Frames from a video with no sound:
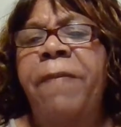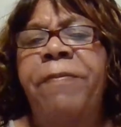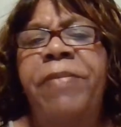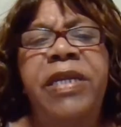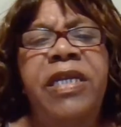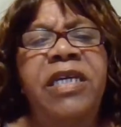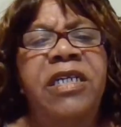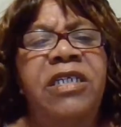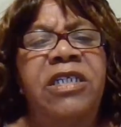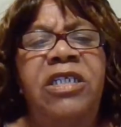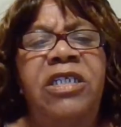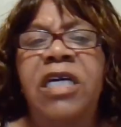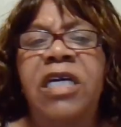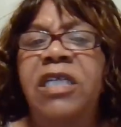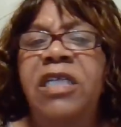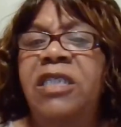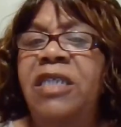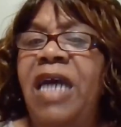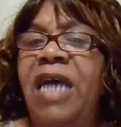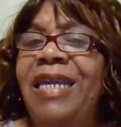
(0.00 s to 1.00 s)
But it
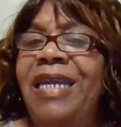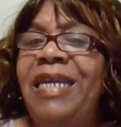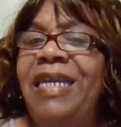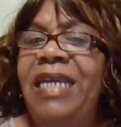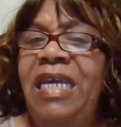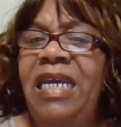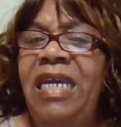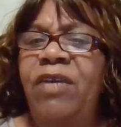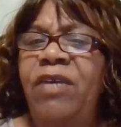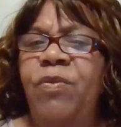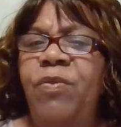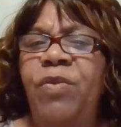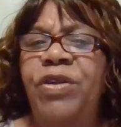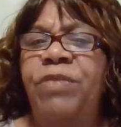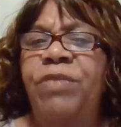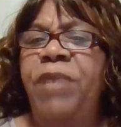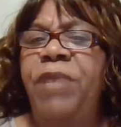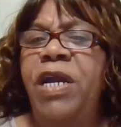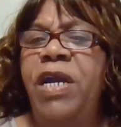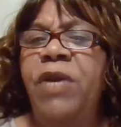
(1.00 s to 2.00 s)
does not end
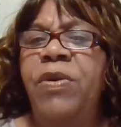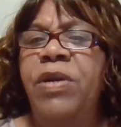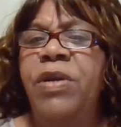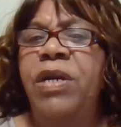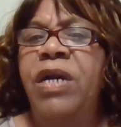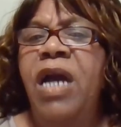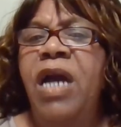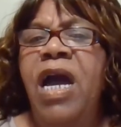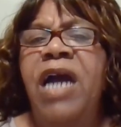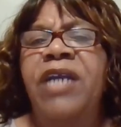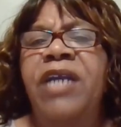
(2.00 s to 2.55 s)
with burial.